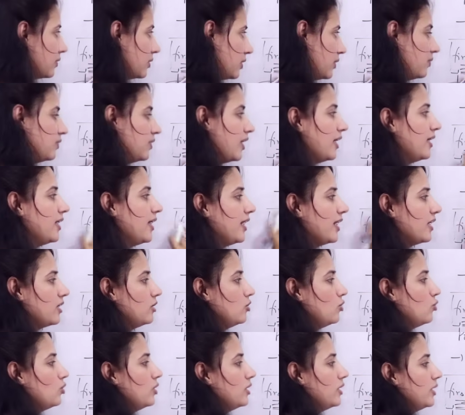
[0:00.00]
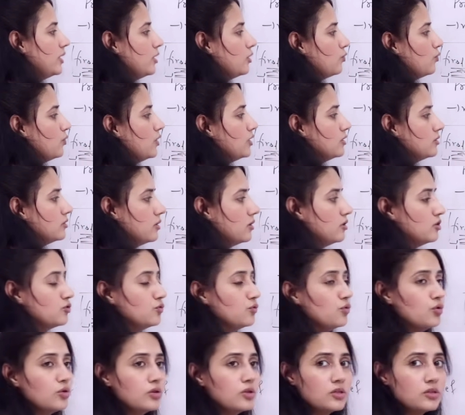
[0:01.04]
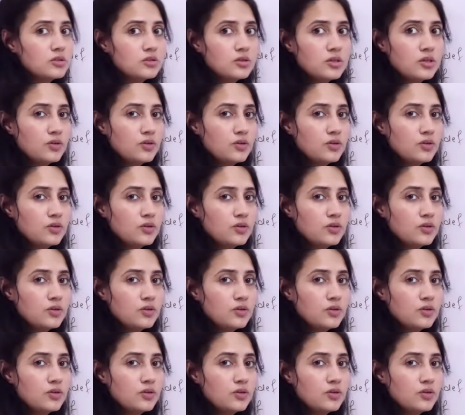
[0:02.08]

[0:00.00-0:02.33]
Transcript: In that directory only it will search for this.